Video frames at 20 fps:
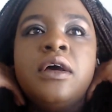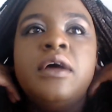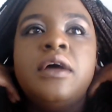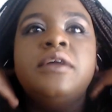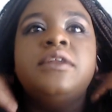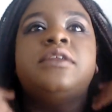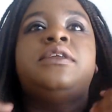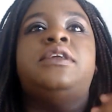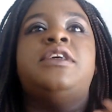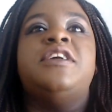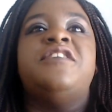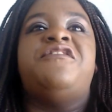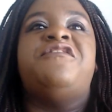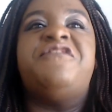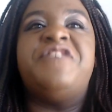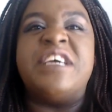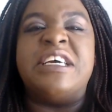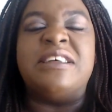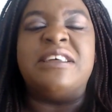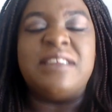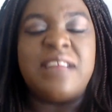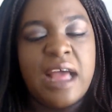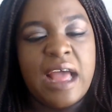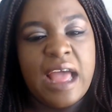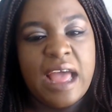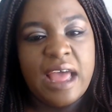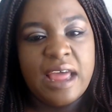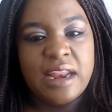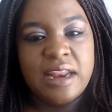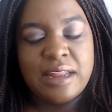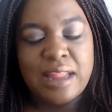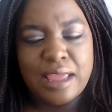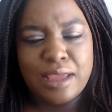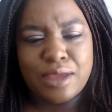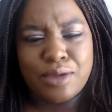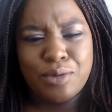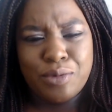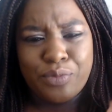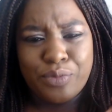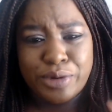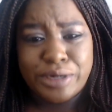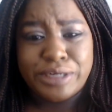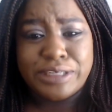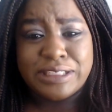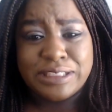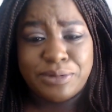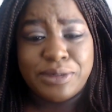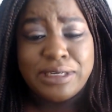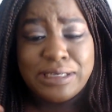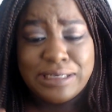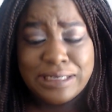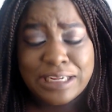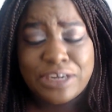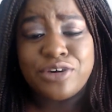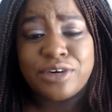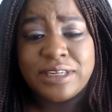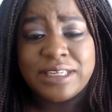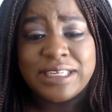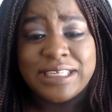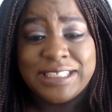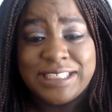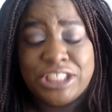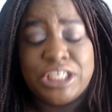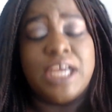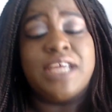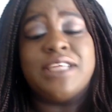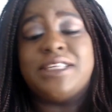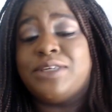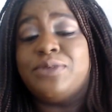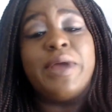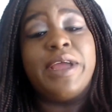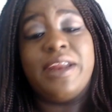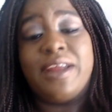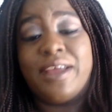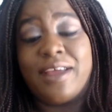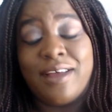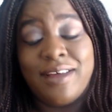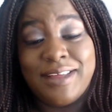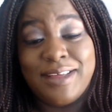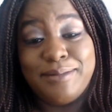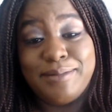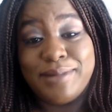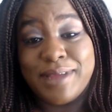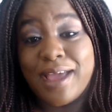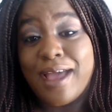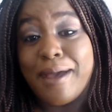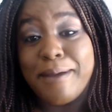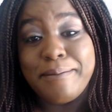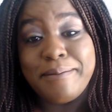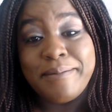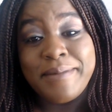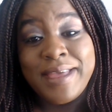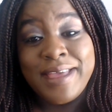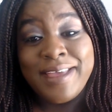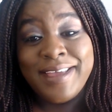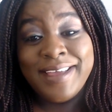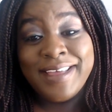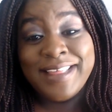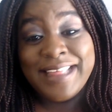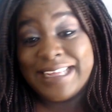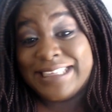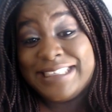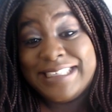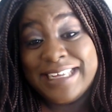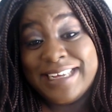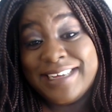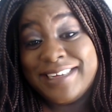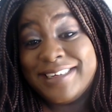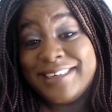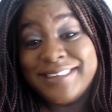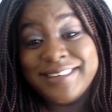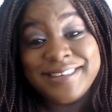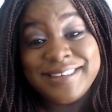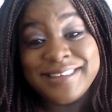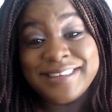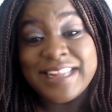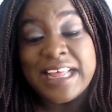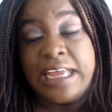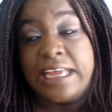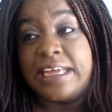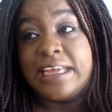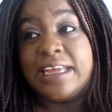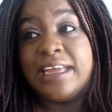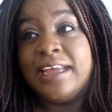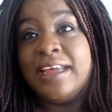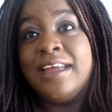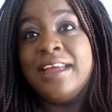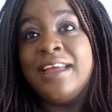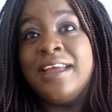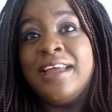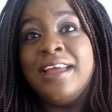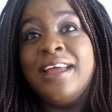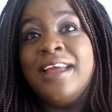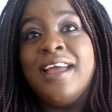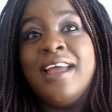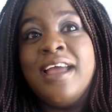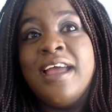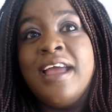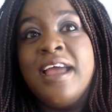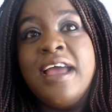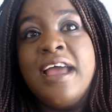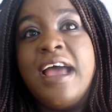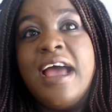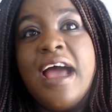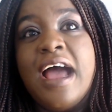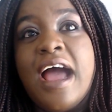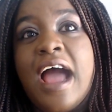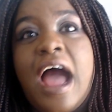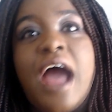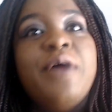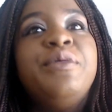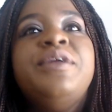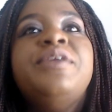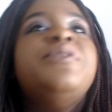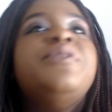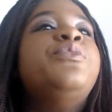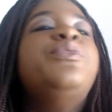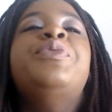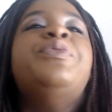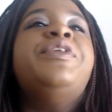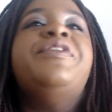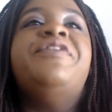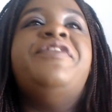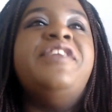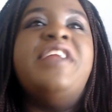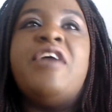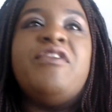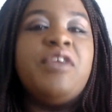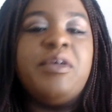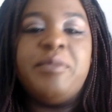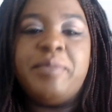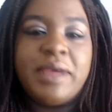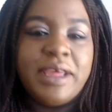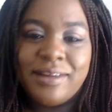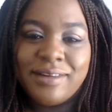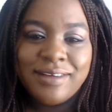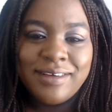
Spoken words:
to feel at, like, we're literally just waiting on him to come. That's it. Like, we would have never been.